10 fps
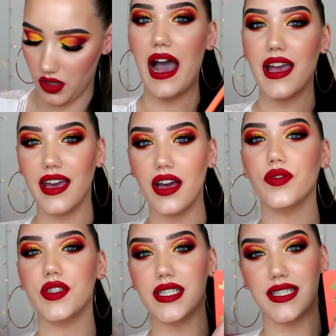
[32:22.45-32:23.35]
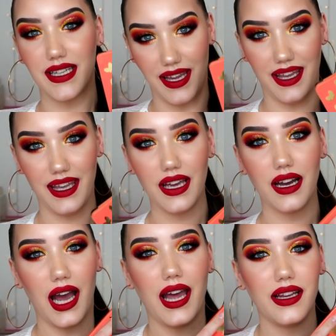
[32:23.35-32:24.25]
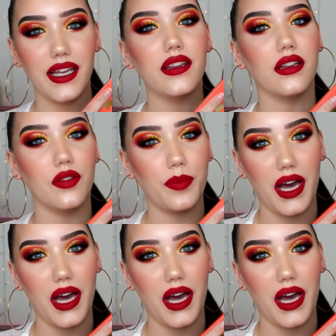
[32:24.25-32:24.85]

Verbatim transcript: I have to say, I like this